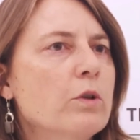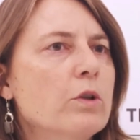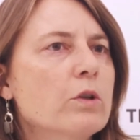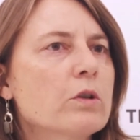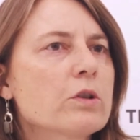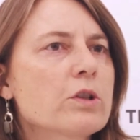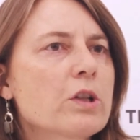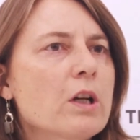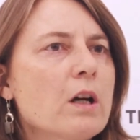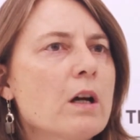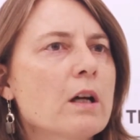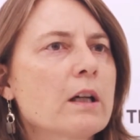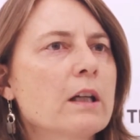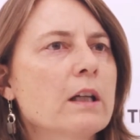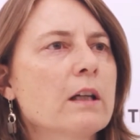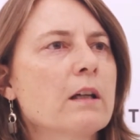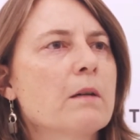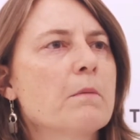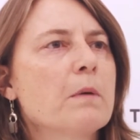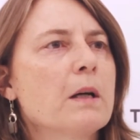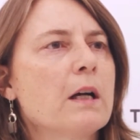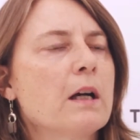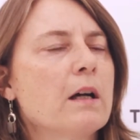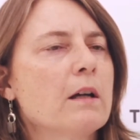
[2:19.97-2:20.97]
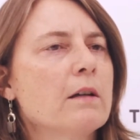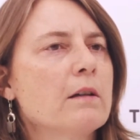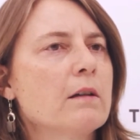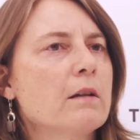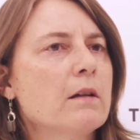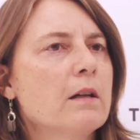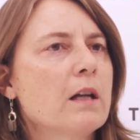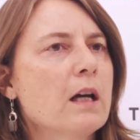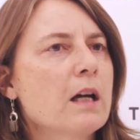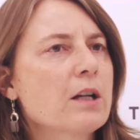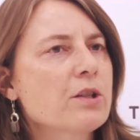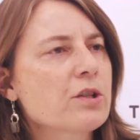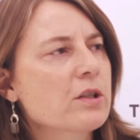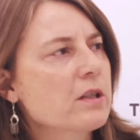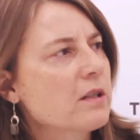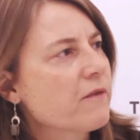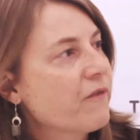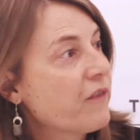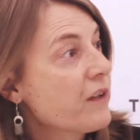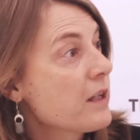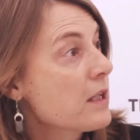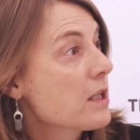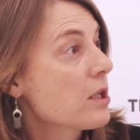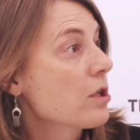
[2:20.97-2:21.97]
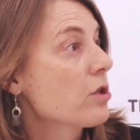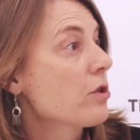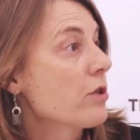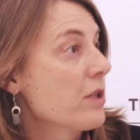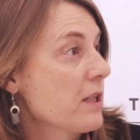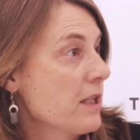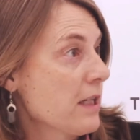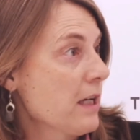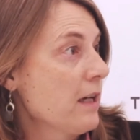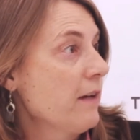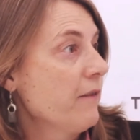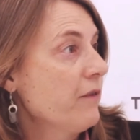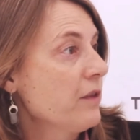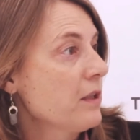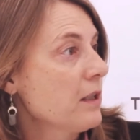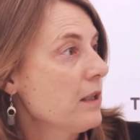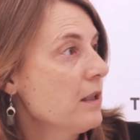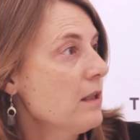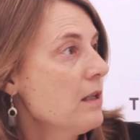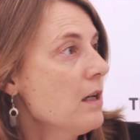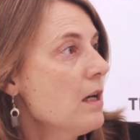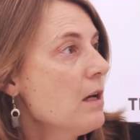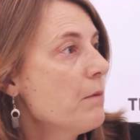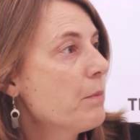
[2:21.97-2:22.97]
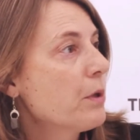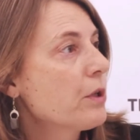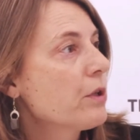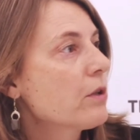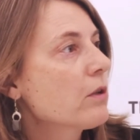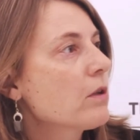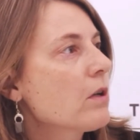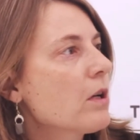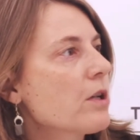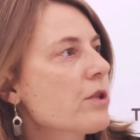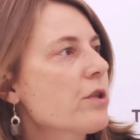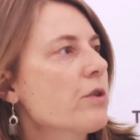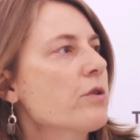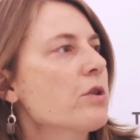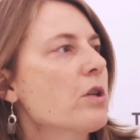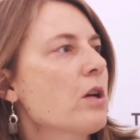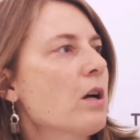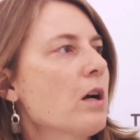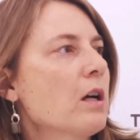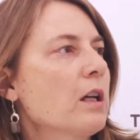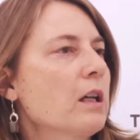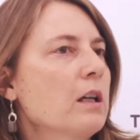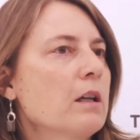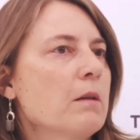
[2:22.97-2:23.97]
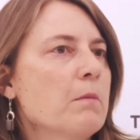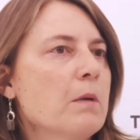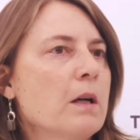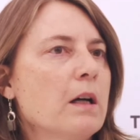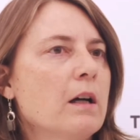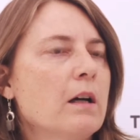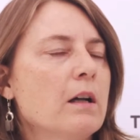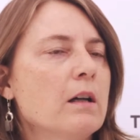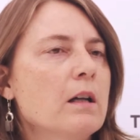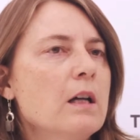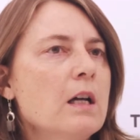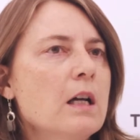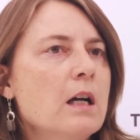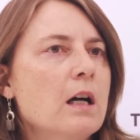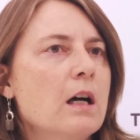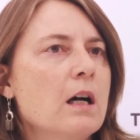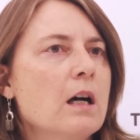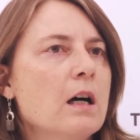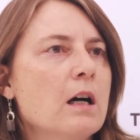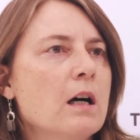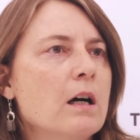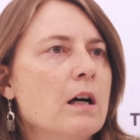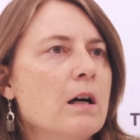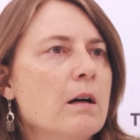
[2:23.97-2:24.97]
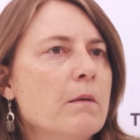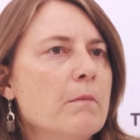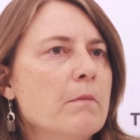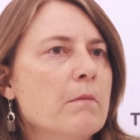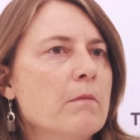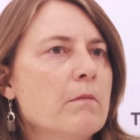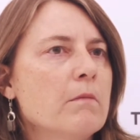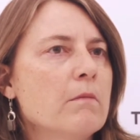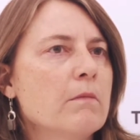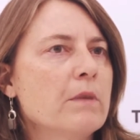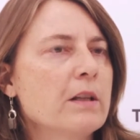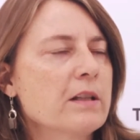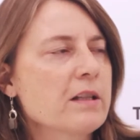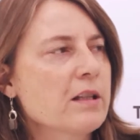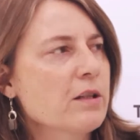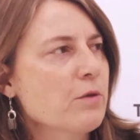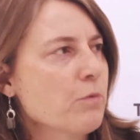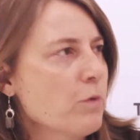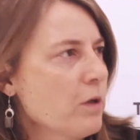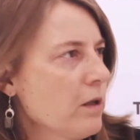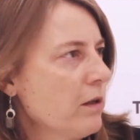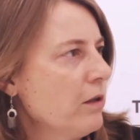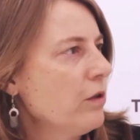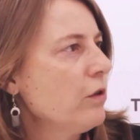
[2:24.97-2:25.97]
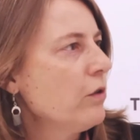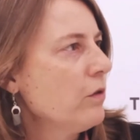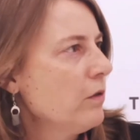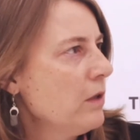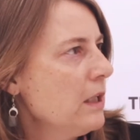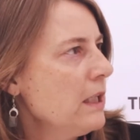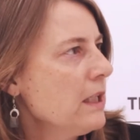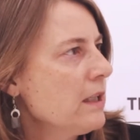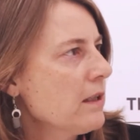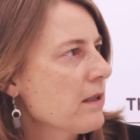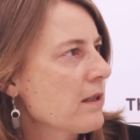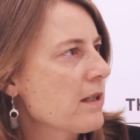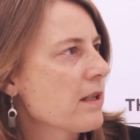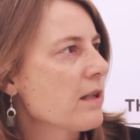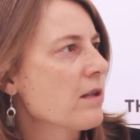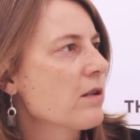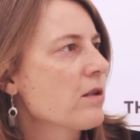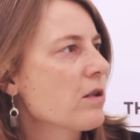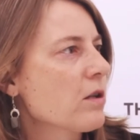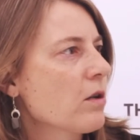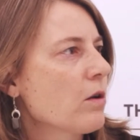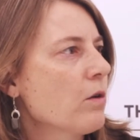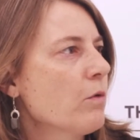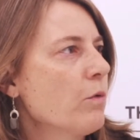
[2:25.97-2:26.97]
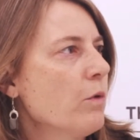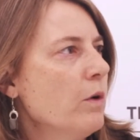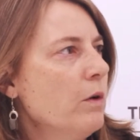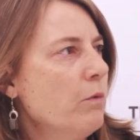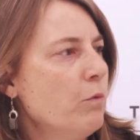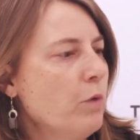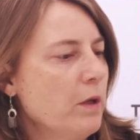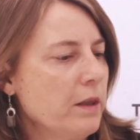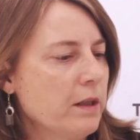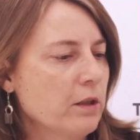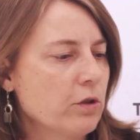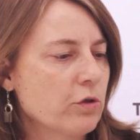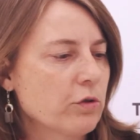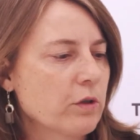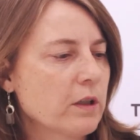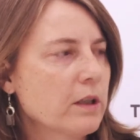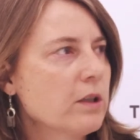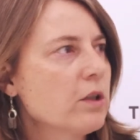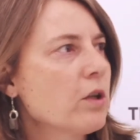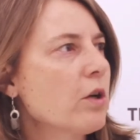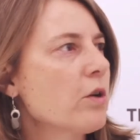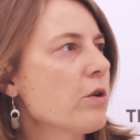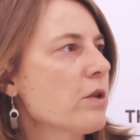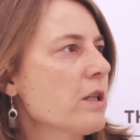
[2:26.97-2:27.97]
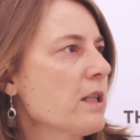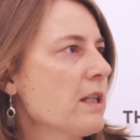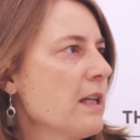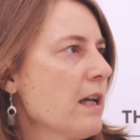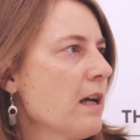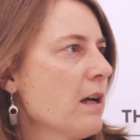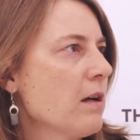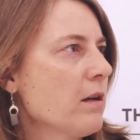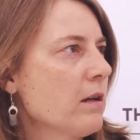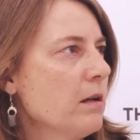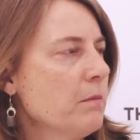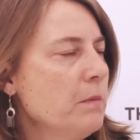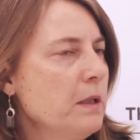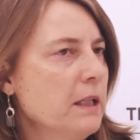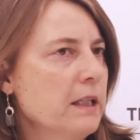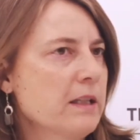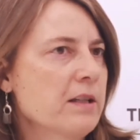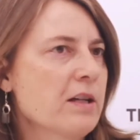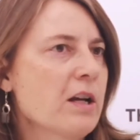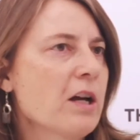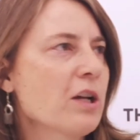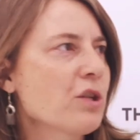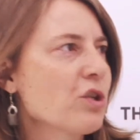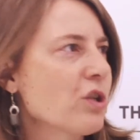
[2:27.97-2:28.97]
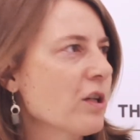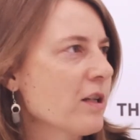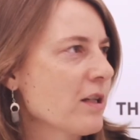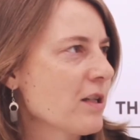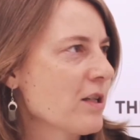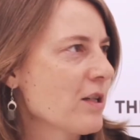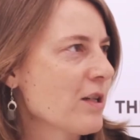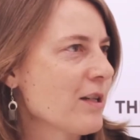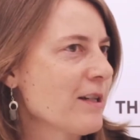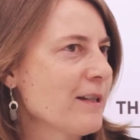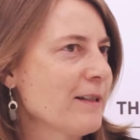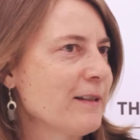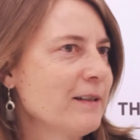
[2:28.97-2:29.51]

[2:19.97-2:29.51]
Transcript: you're talking about not just physical safety, but you're also talking about this is one of the uniquenesses. So when the grid goes down, I mean, it's not just